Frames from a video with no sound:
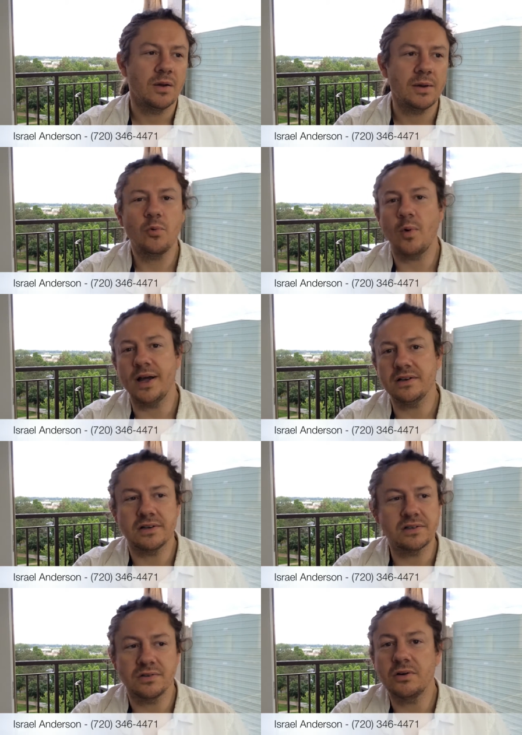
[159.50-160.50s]
number one,
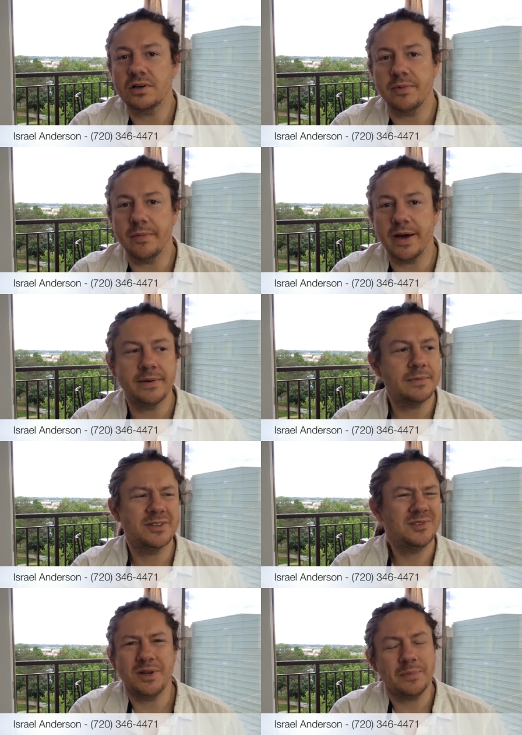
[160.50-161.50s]
just talk to me about it.
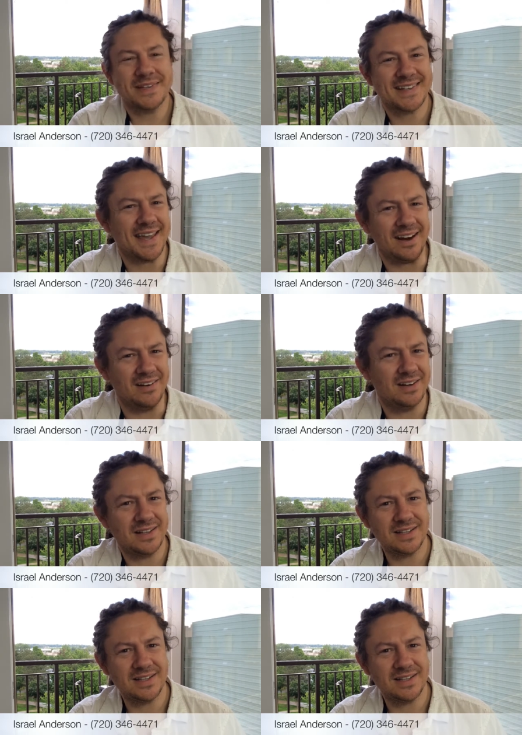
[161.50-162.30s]
Number two, don't be scared.